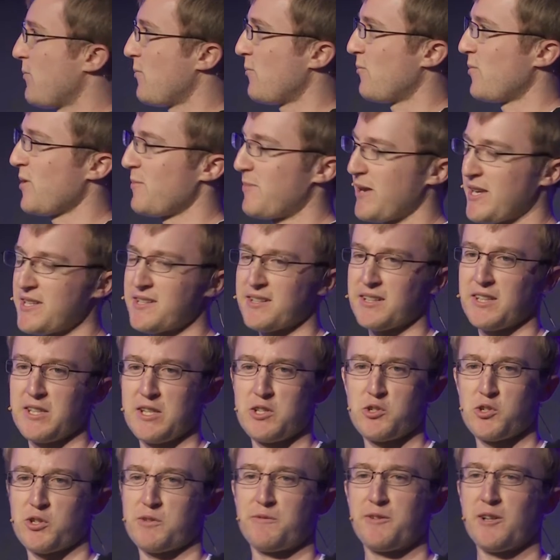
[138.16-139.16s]
we
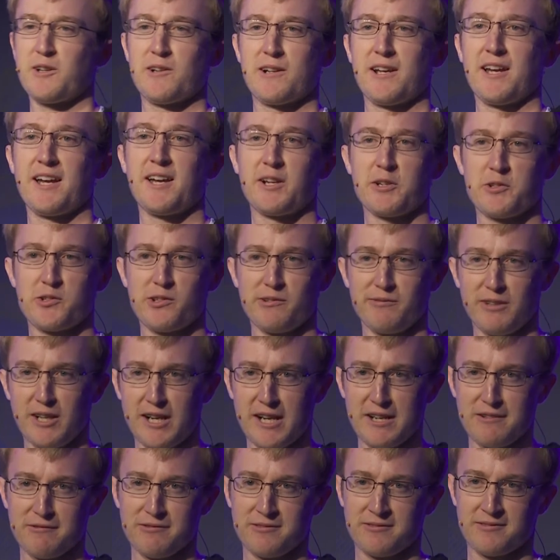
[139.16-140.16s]
basically just figured out how to
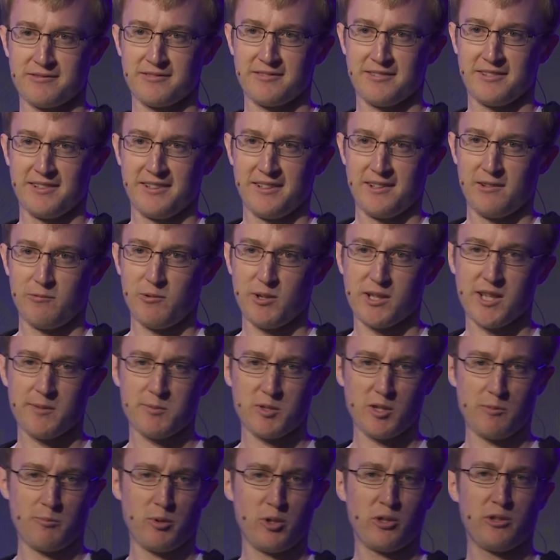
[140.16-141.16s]
survive. We
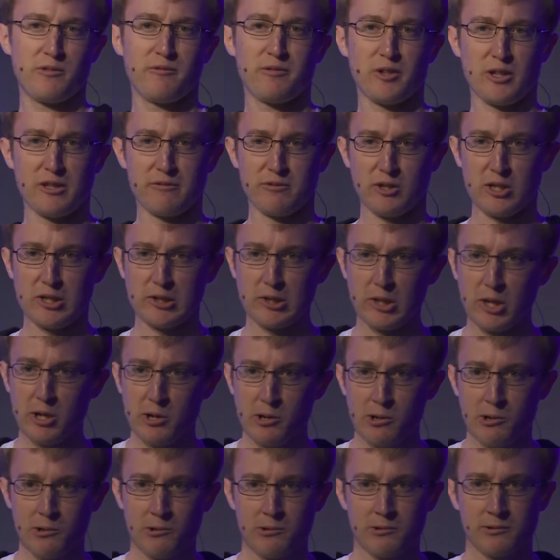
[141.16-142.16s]
kept our burn very, very
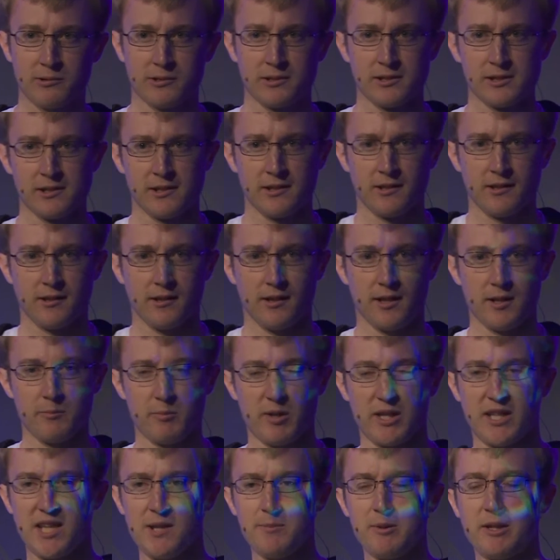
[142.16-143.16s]
low. And
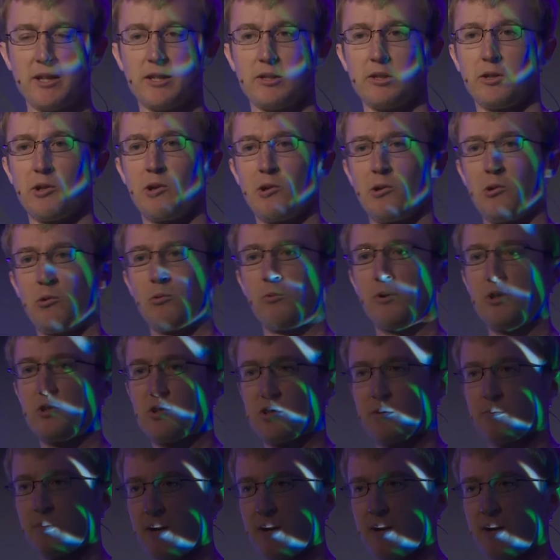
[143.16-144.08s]
by keeping it low, we just